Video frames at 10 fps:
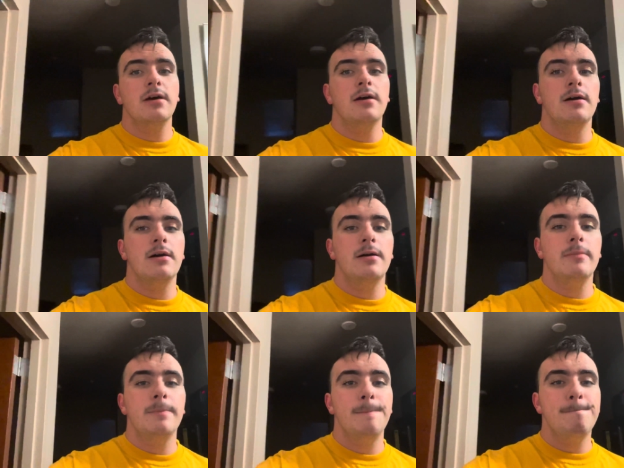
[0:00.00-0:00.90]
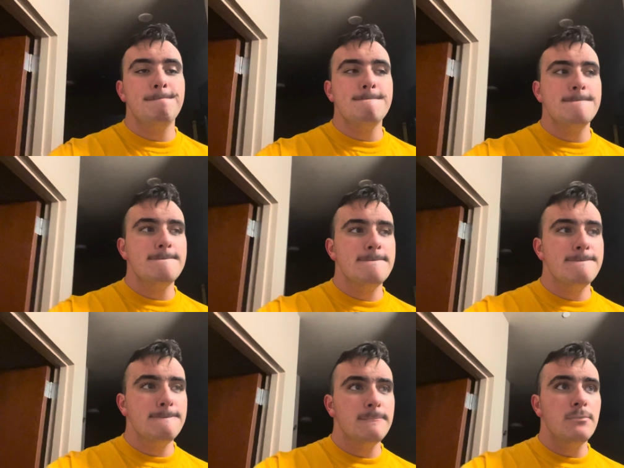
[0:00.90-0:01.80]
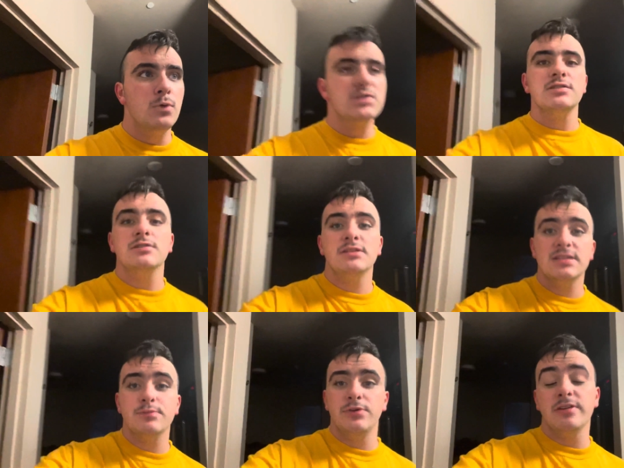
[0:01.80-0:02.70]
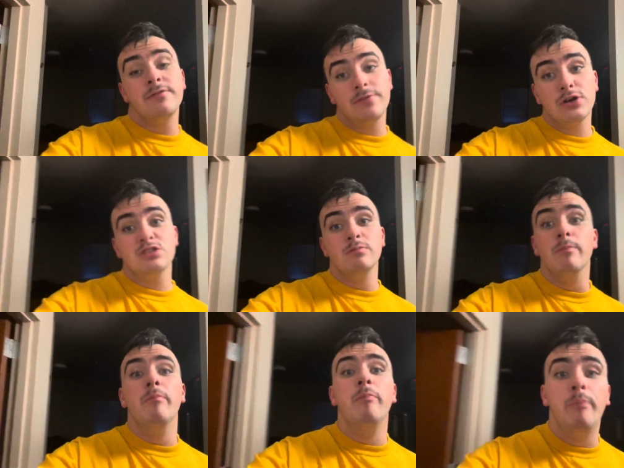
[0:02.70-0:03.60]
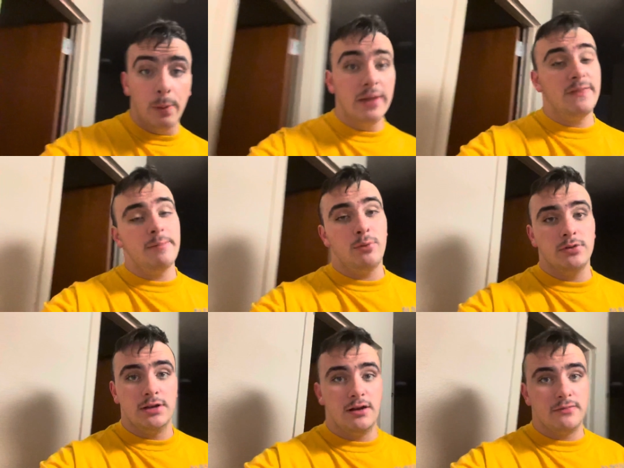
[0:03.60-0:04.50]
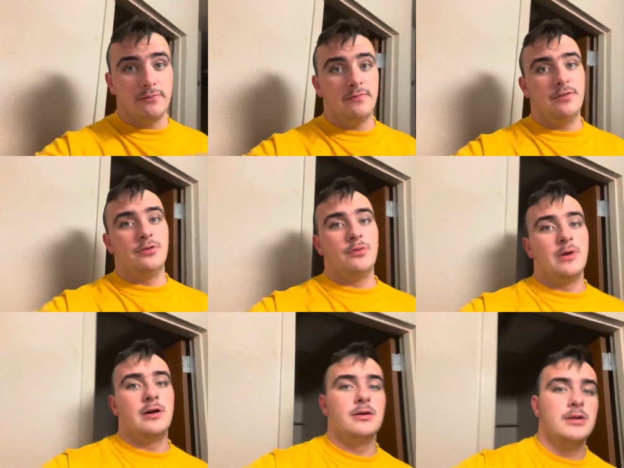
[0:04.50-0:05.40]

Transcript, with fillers: Um, was a little disappointed at first, but they pulled it off very well.